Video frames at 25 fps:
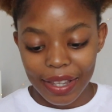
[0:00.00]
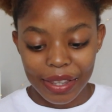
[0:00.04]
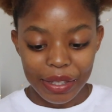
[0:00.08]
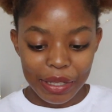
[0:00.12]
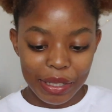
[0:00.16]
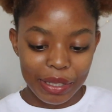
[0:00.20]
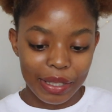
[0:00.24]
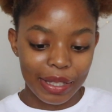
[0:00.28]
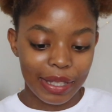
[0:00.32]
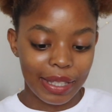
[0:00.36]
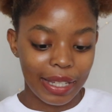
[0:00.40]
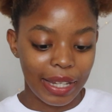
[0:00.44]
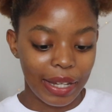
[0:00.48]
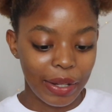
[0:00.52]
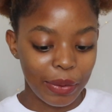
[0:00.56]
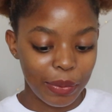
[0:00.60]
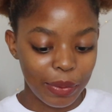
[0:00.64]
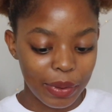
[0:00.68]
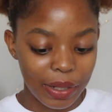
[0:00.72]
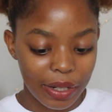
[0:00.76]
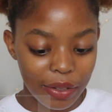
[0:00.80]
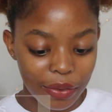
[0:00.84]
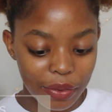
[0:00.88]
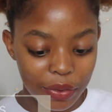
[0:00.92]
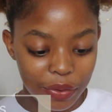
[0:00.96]
let's see,
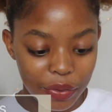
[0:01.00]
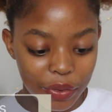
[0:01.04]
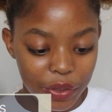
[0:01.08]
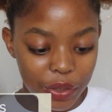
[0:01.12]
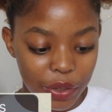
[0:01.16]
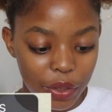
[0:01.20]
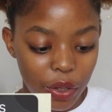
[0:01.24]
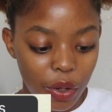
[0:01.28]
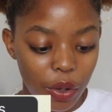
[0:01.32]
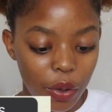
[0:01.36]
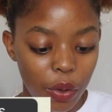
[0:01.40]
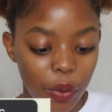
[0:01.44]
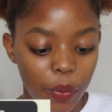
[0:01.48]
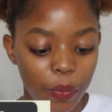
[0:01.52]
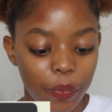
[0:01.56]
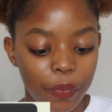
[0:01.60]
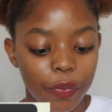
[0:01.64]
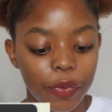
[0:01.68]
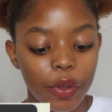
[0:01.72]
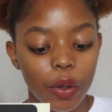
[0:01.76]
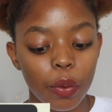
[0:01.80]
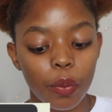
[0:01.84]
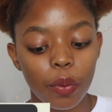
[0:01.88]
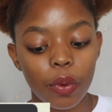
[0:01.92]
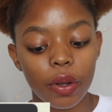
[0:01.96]
what are my first,
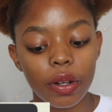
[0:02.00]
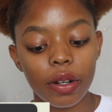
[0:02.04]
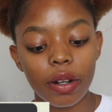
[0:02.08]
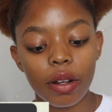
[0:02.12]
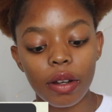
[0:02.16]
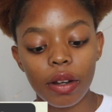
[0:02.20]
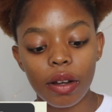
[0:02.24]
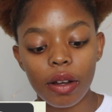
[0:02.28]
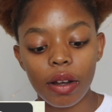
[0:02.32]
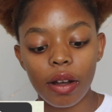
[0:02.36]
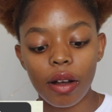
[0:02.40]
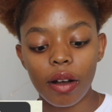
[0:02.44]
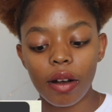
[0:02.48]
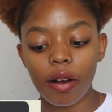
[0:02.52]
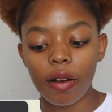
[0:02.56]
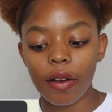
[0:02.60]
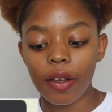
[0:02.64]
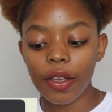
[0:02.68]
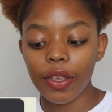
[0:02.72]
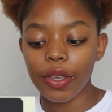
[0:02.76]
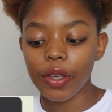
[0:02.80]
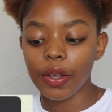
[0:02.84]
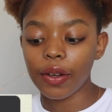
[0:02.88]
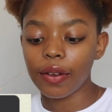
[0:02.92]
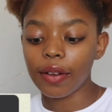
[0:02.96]
what are
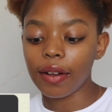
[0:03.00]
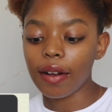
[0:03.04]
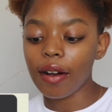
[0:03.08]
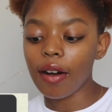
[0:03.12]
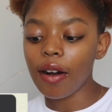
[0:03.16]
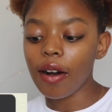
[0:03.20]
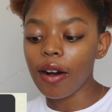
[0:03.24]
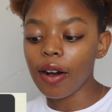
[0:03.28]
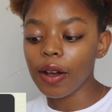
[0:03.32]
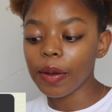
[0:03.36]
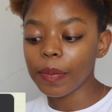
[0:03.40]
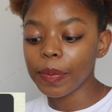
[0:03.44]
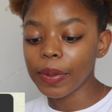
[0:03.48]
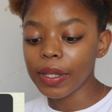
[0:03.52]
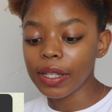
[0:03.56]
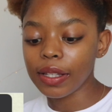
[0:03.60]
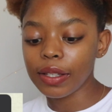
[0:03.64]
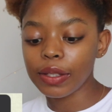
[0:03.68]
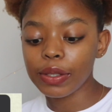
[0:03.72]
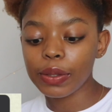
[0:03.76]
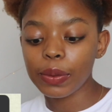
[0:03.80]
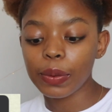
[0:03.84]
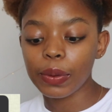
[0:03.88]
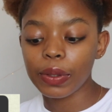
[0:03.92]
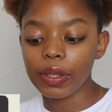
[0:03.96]
your
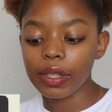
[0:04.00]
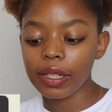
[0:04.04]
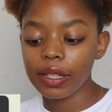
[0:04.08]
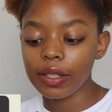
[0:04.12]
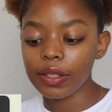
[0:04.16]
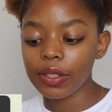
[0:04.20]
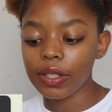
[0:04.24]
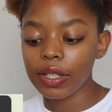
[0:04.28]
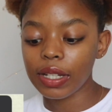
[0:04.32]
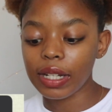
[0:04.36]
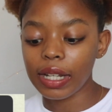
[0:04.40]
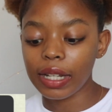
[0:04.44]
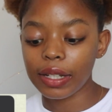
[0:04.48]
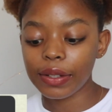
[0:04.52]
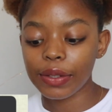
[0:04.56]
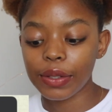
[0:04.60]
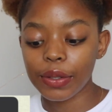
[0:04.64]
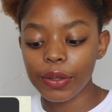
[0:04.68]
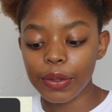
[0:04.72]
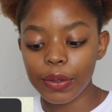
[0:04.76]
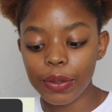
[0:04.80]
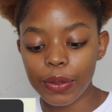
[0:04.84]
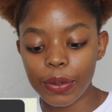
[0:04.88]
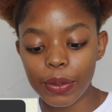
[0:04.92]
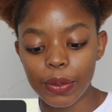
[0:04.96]
hobbies or things you like
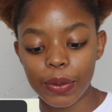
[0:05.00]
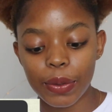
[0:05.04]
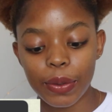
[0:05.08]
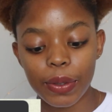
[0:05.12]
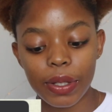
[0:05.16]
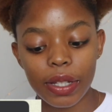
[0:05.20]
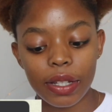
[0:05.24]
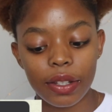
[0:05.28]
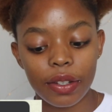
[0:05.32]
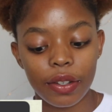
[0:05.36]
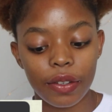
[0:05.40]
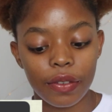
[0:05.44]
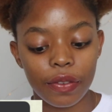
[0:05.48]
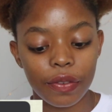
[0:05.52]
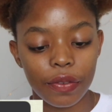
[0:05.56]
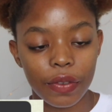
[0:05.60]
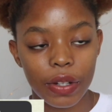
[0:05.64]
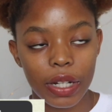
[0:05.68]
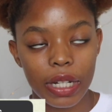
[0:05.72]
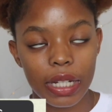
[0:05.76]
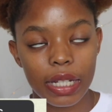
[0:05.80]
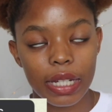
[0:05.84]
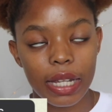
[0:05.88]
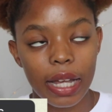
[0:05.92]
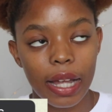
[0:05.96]
to do in your
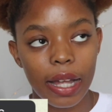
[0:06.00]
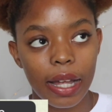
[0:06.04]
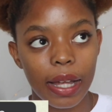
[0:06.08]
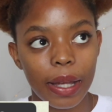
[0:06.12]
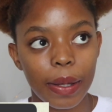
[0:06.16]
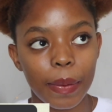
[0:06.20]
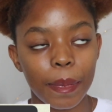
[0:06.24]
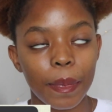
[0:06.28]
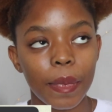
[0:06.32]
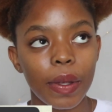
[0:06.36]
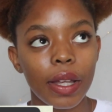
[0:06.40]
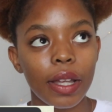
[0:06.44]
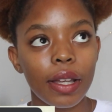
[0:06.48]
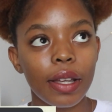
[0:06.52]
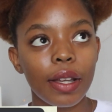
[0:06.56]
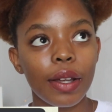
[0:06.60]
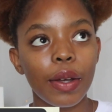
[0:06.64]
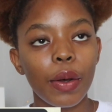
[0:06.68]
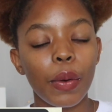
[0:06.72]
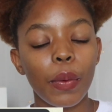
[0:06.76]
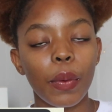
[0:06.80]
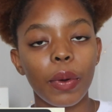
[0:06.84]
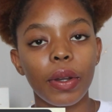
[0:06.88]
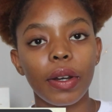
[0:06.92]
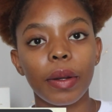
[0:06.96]
free time?
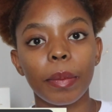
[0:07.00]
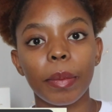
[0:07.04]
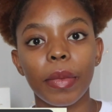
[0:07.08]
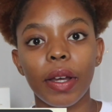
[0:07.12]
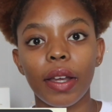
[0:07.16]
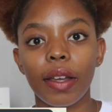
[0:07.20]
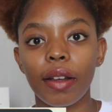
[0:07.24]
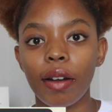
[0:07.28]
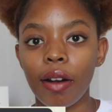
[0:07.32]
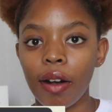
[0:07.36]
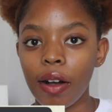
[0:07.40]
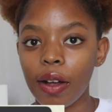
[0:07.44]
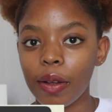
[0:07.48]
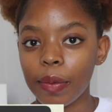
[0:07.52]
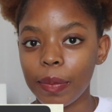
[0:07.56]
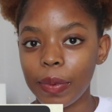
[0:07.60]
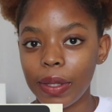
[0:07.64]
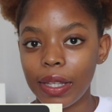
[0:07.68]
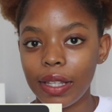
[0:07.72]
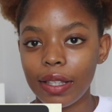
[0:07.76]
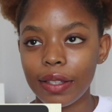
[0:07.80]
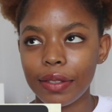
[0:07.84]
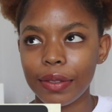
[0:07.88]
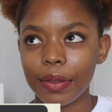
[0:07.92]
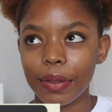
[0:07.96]
What are my
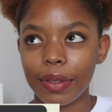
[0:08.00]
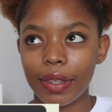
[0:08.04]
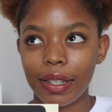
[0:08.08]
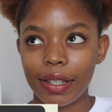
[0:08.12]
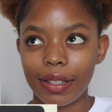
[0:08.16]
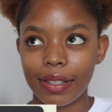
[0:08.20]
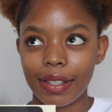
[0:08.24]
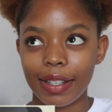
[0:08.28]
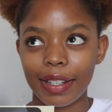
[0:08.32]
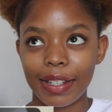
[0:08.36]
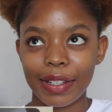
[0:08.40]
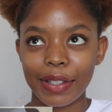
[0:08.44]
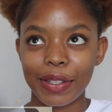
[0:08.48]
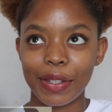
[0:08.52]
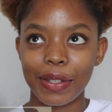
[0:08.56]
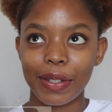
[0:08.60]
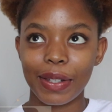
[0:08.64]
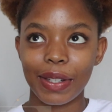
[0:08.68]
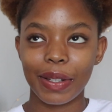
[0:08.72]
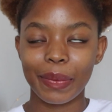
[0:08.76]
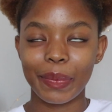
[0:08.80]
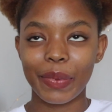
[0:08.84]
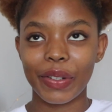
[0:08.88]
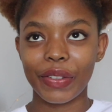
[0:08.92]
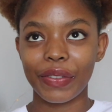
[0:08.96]
hobbies or things I like to
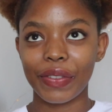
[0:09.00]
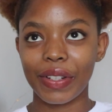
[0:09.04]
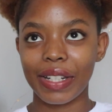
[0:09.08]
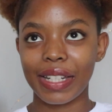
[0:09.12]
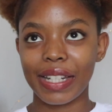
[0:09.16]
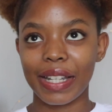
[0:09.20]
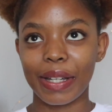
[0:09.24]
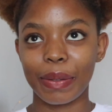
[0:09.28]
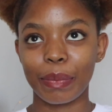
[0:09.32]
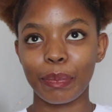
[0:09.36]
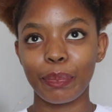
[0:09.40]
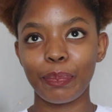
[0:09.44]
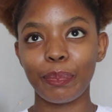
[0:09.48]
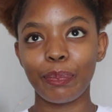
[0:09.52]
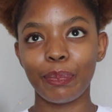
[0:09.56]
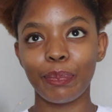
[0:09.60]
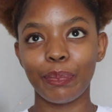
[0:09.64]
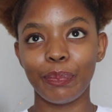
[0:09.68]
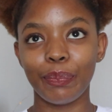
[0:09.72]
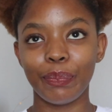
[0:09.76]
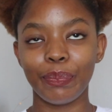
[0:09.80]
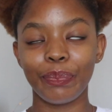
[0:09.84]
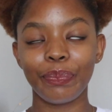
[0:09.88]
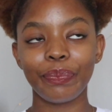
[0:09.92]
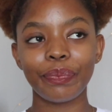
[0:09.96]
do in my free
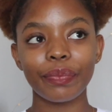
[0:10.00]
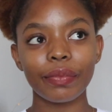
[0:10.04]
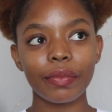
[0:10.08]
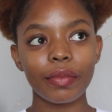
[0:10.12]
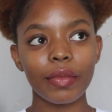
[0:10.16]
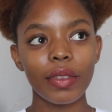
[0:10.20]
time?